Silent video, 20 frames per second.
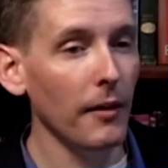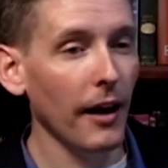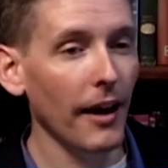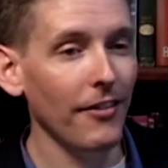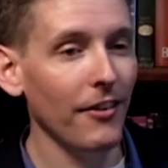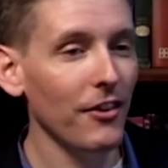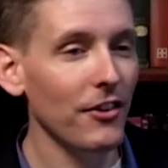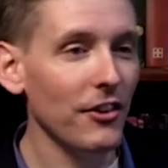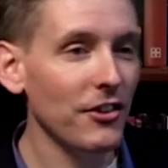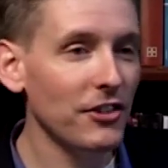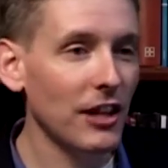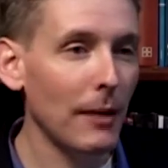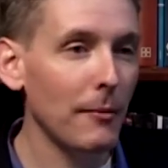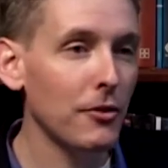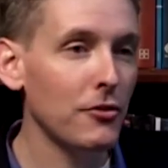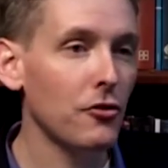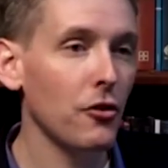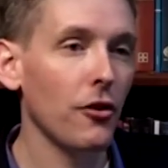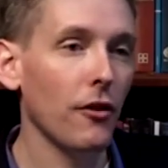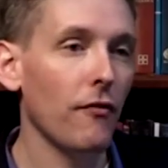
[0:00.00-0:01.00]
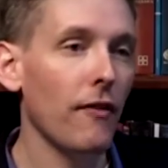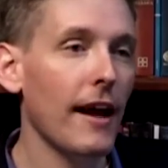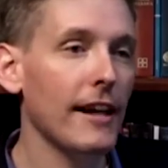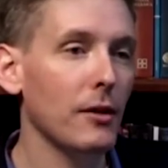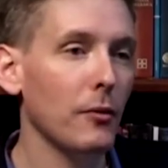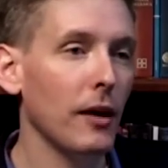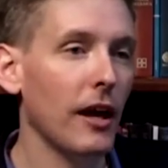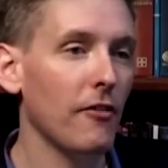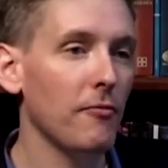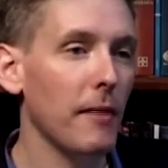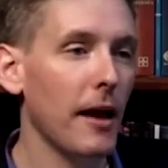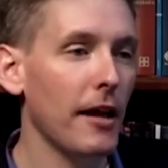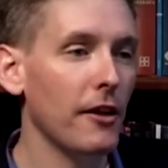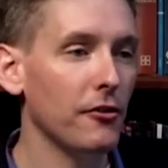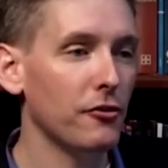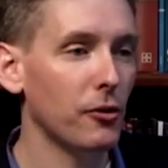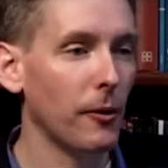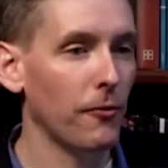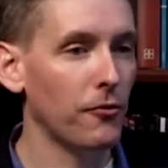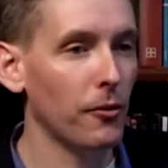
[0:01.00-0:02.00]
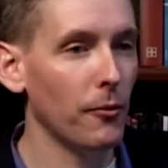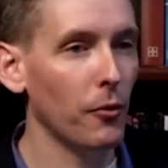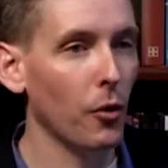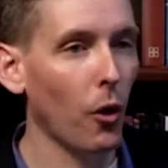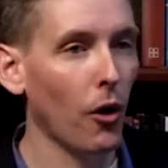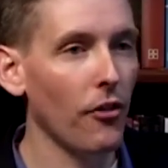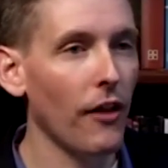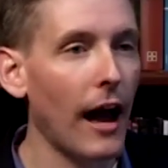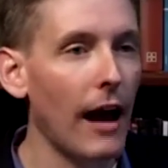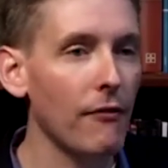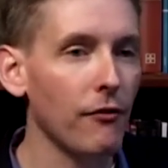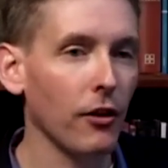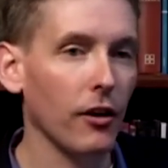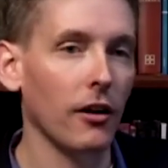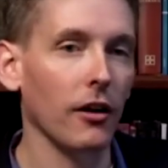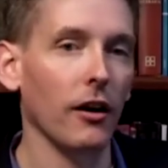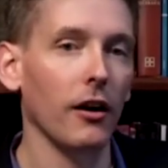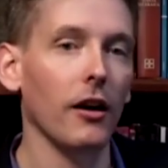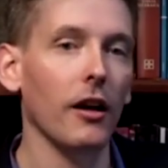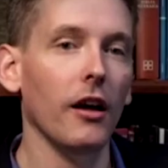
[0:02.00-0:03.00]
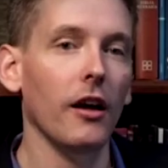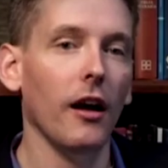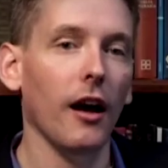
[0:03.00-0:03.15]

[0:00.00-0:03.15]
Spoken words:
And the same is true. The fact that we have manuscripts from North Africa